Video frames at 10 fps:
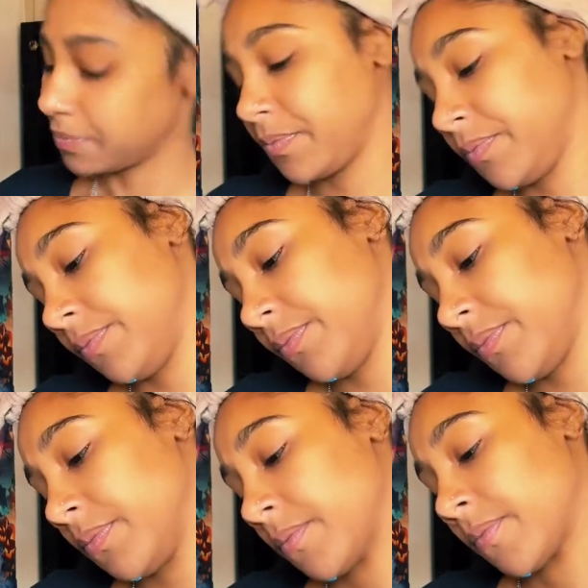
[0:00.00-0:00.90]

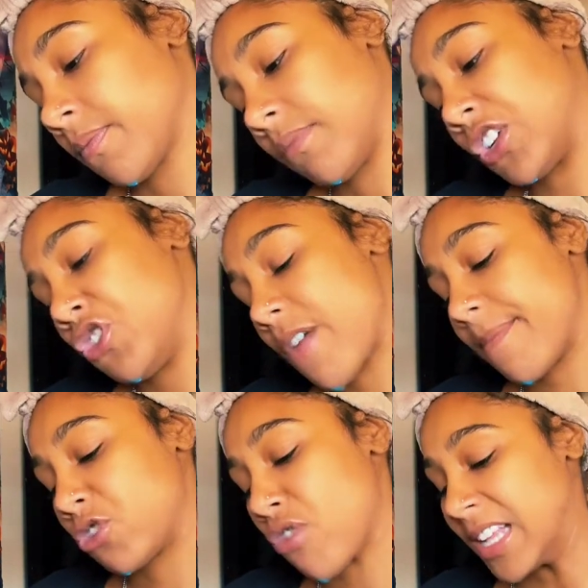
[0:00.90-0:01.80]
that you
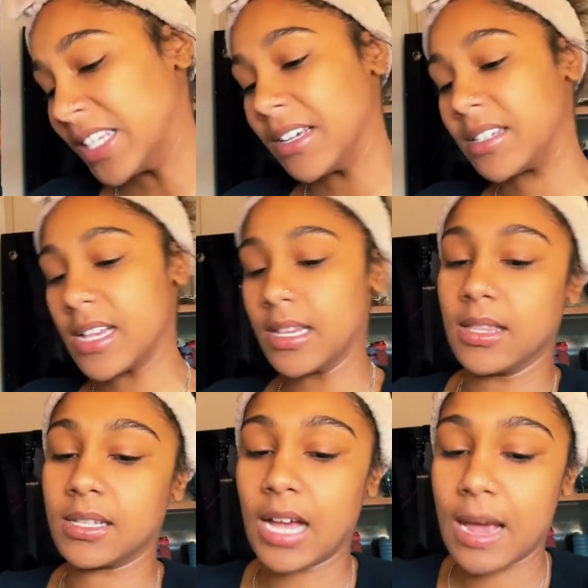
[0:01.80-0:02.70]
may be trying to assess
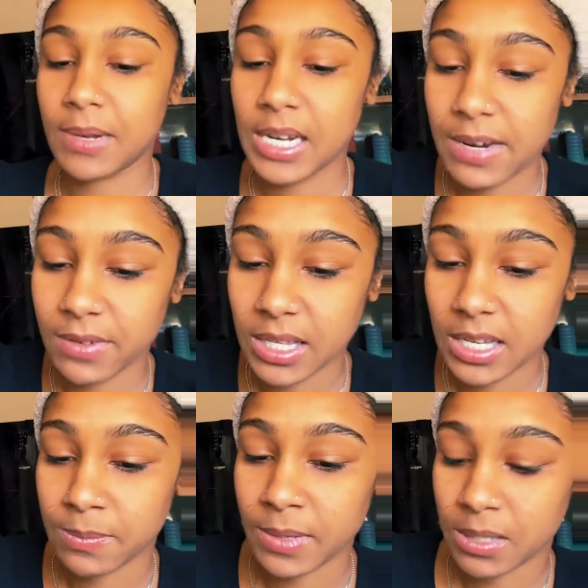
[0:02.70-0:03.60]
at this time, and not
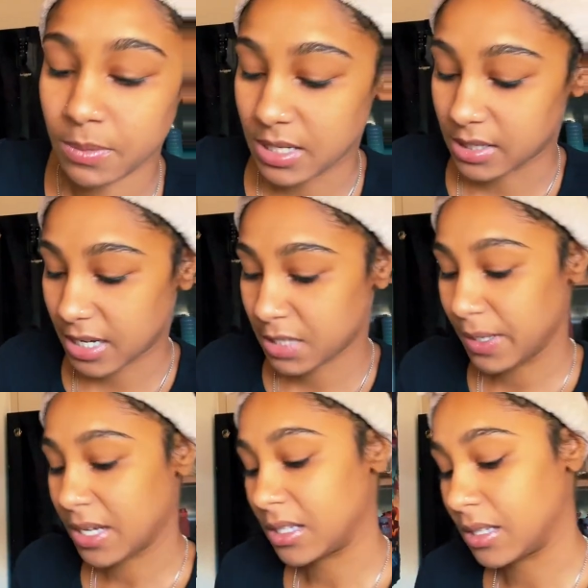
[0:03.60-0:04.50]
everything is meant to be assessed,
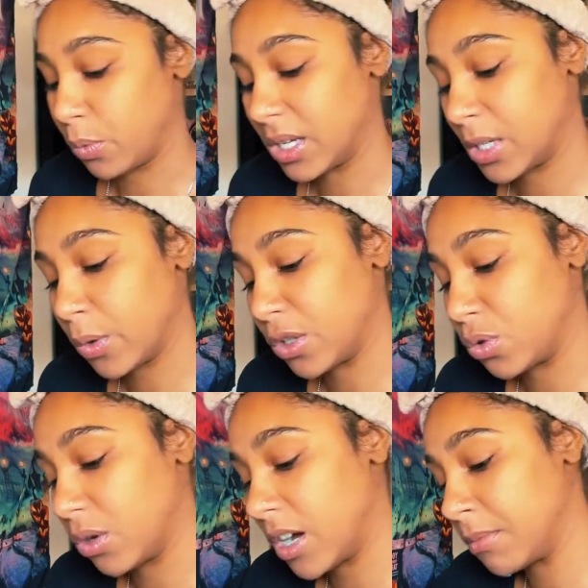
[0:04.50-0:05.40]
because what's
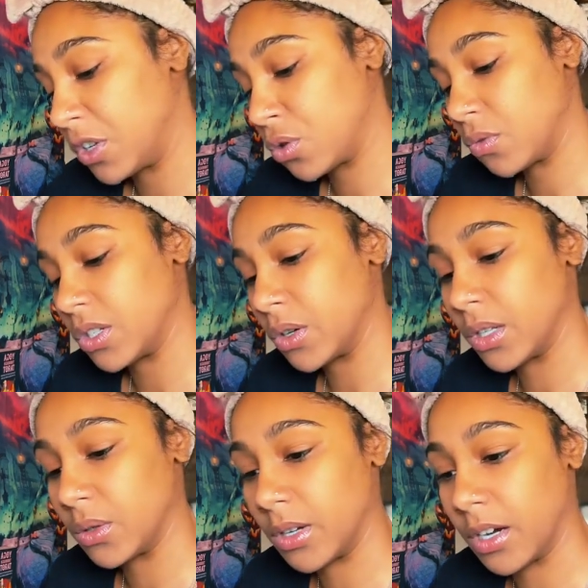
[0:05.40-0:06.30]
going to come, the truth is
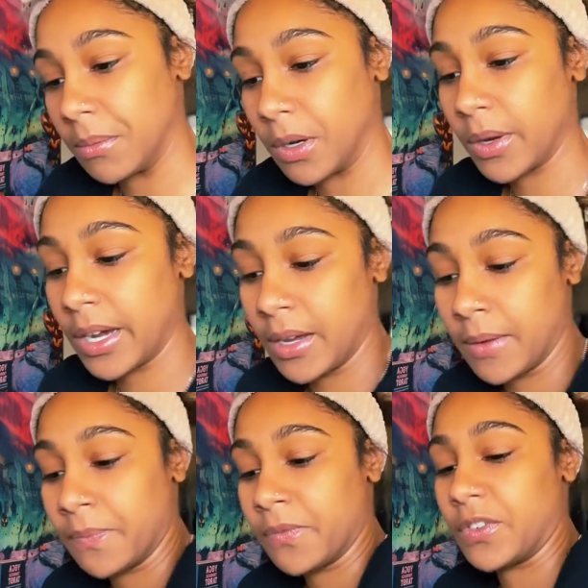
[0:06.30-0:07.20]
going to come.
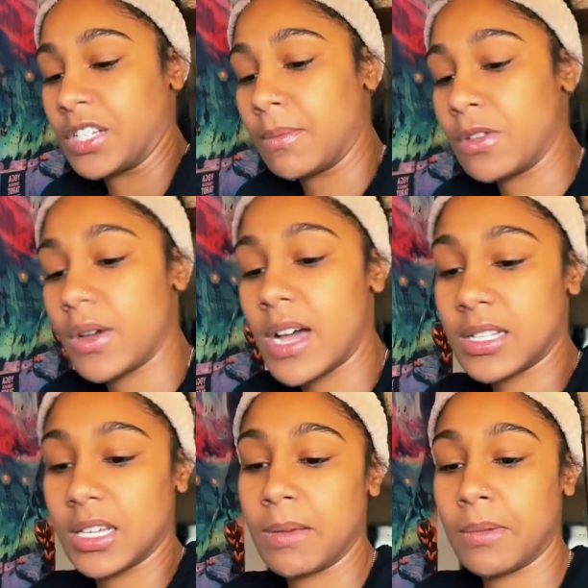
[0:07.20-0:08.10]
Okay, for some of you
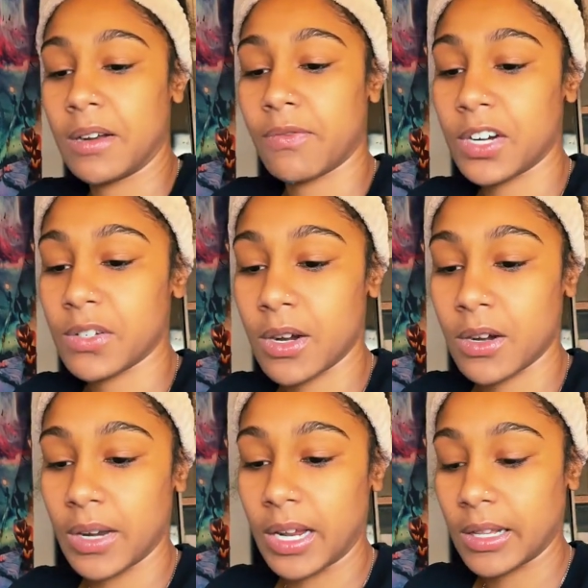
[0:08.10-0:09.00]
guys that keep getting
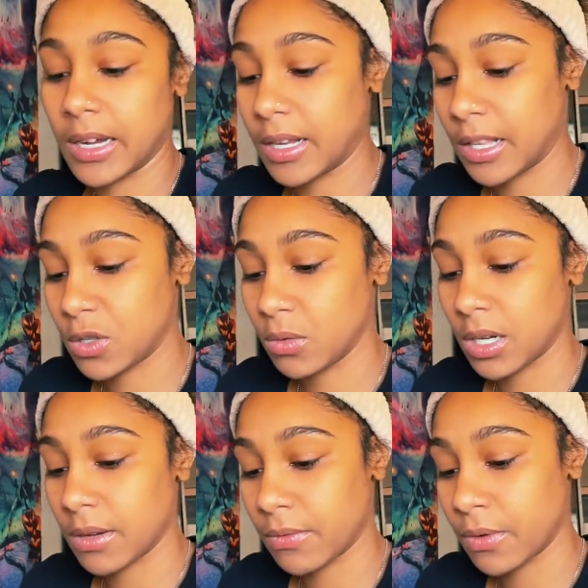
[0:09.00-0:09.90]
frustrated on that clarity that you're
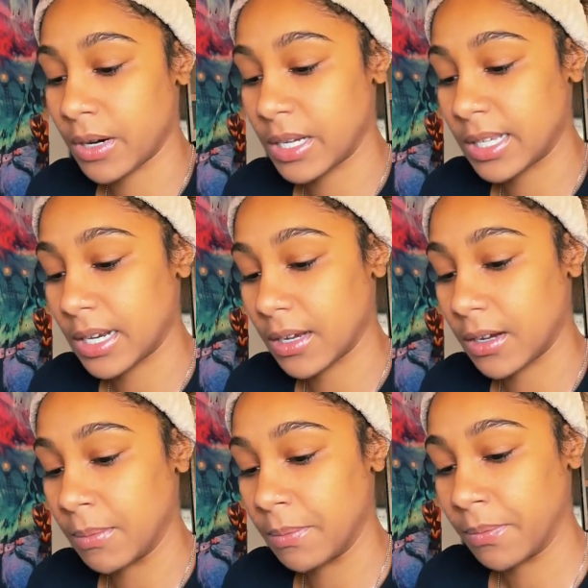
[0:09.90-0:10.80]
looking for, it's gonna
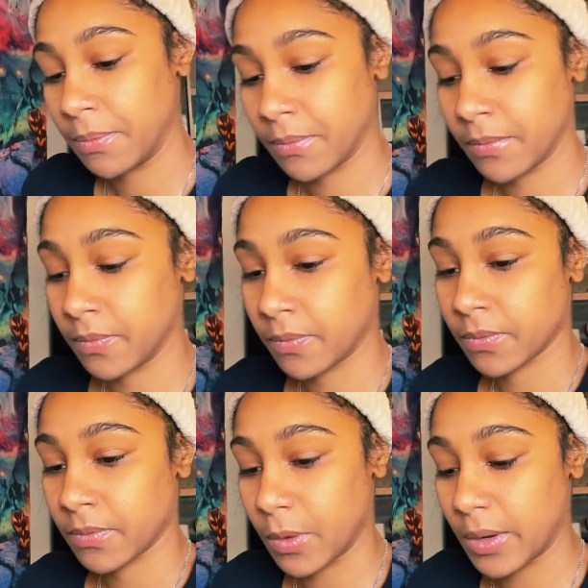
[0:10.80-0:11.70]
come.
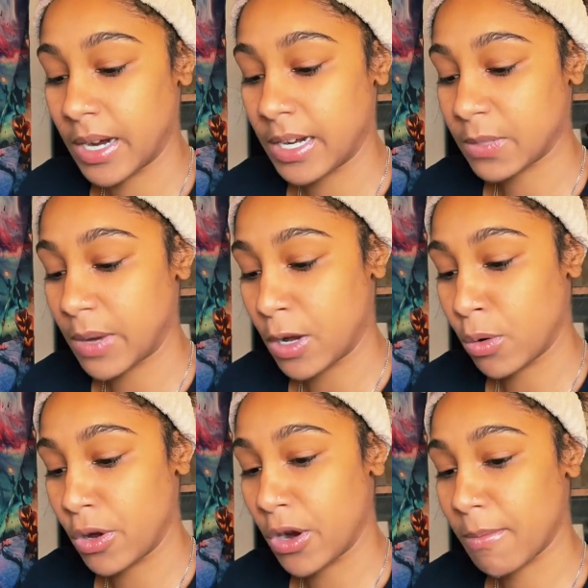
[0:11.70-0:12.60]
Okay, that's why
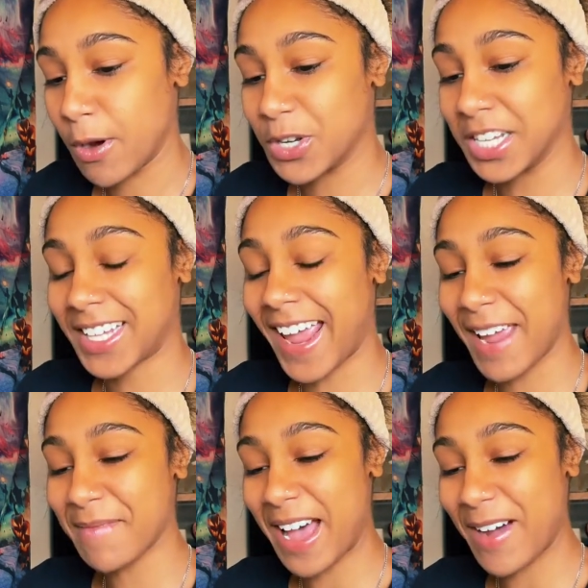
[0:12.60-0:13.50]
cool your emotions
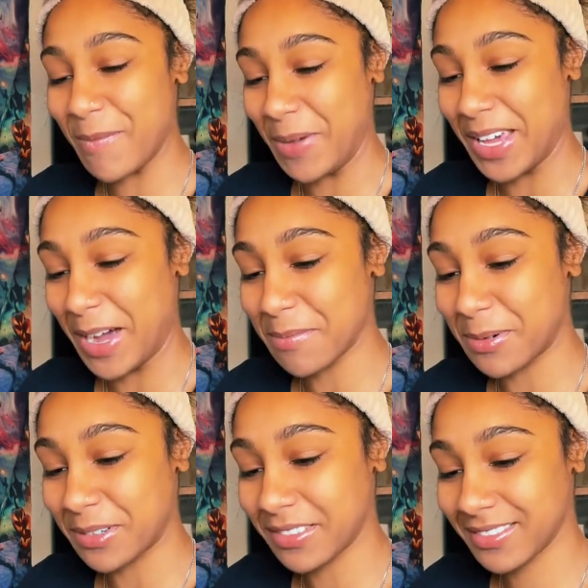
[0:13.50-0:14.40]
came out. Be
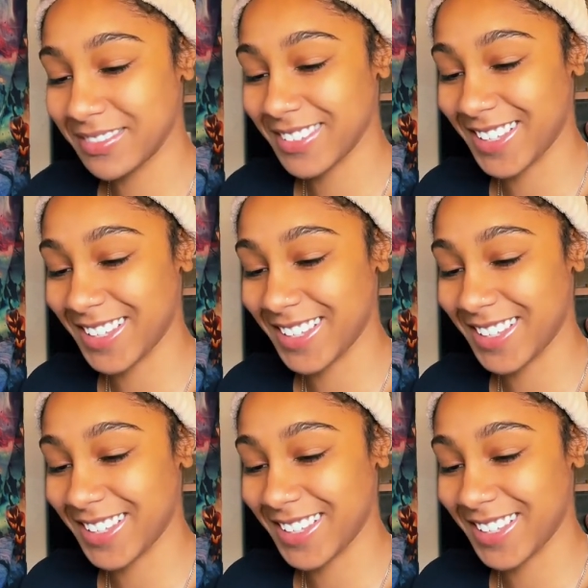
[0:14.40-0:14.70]
humble.